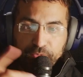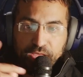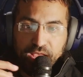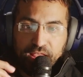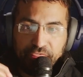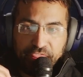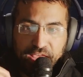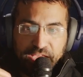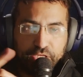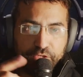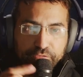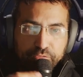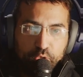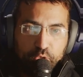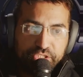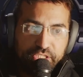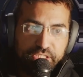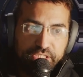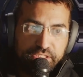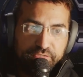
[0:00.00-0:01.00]
Thank you for
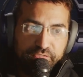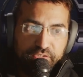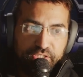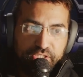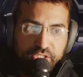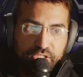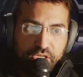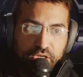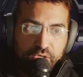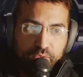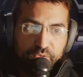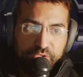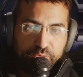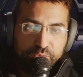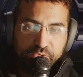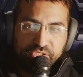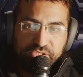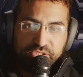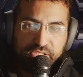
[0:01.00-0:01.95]
watching this video. I